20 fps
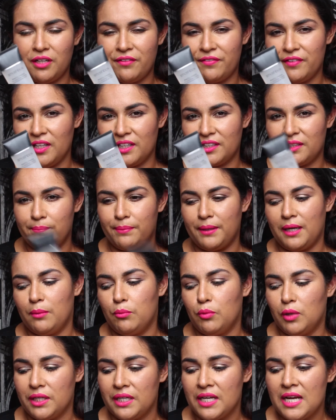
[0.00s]
I feel like the
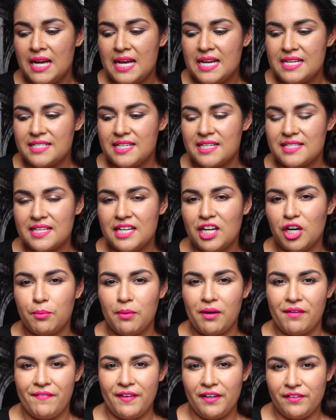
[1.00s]
Balm one doesn't help
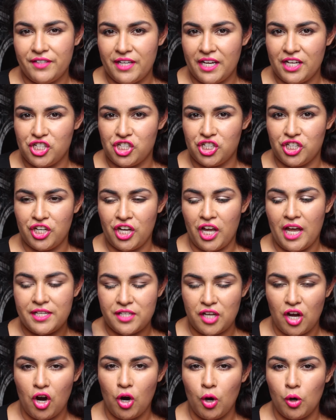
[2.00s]
my foundation as
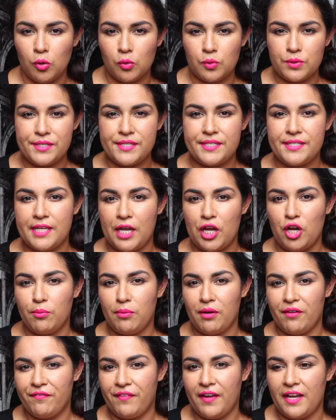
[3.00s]
a whole stay on
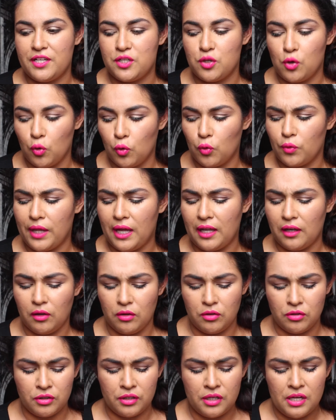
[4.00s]
my face all that
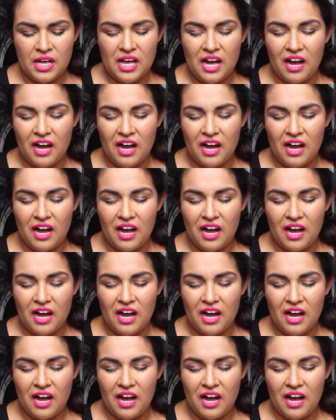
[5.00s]
long.